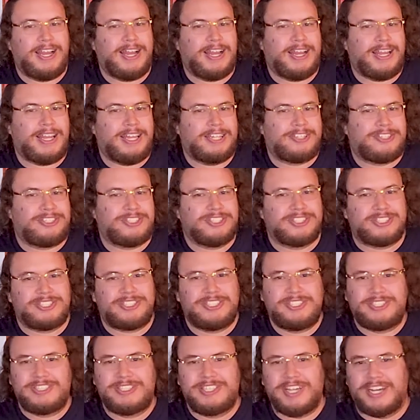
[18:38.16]
It just
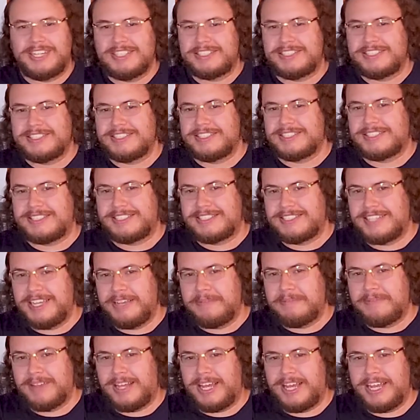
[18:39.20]
doesn't
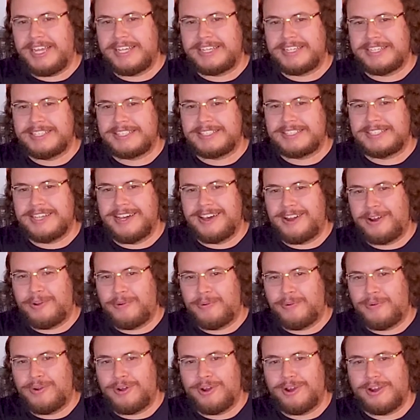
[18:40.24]
seem like it's gonna
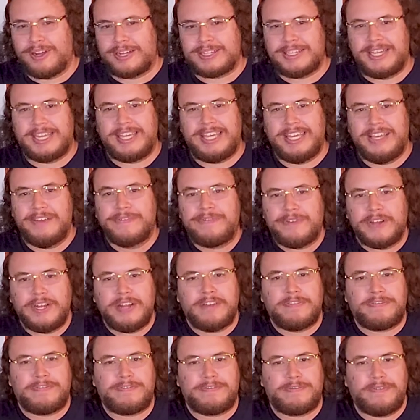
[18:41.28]
work. Like, even
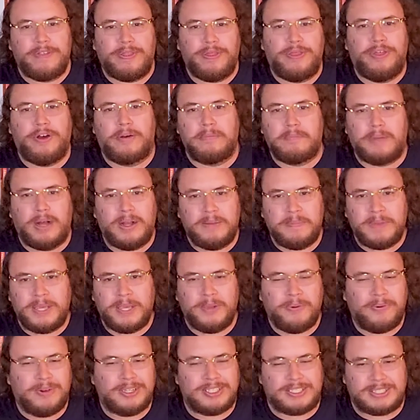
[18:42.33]
if The Mummy
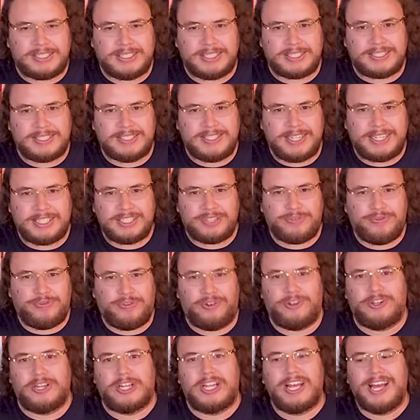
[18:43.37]
was
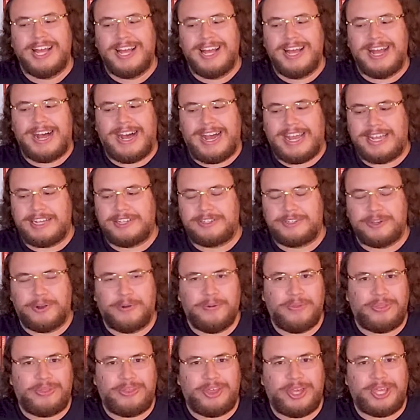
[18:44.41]
successful, I
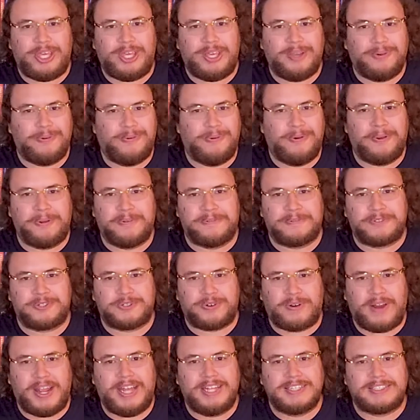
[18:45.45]
don't think it would have
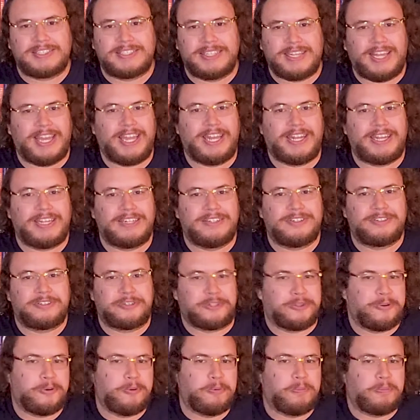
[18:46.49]
translated
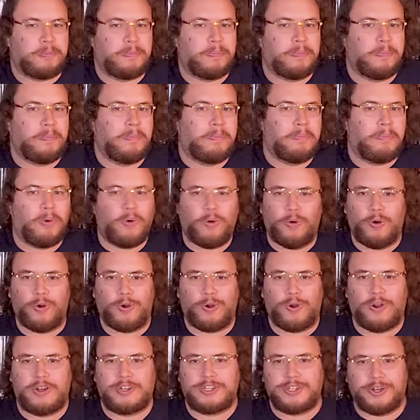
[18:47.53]
to
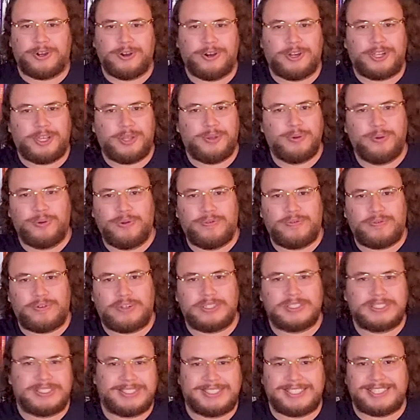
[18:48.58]
more Dark
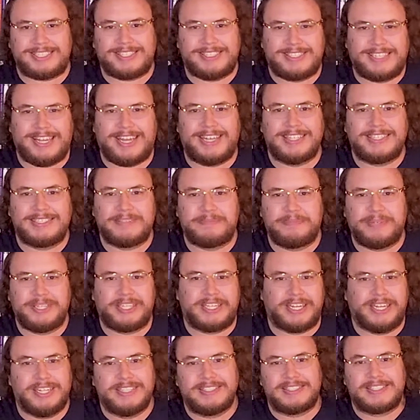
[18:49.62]
Universe success,
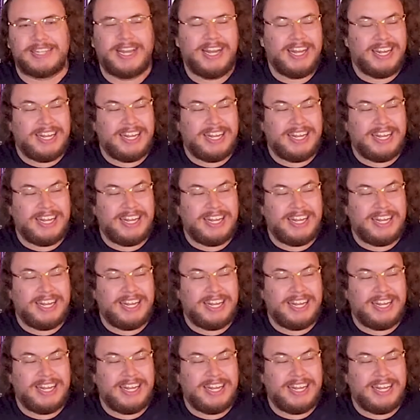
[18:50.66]
because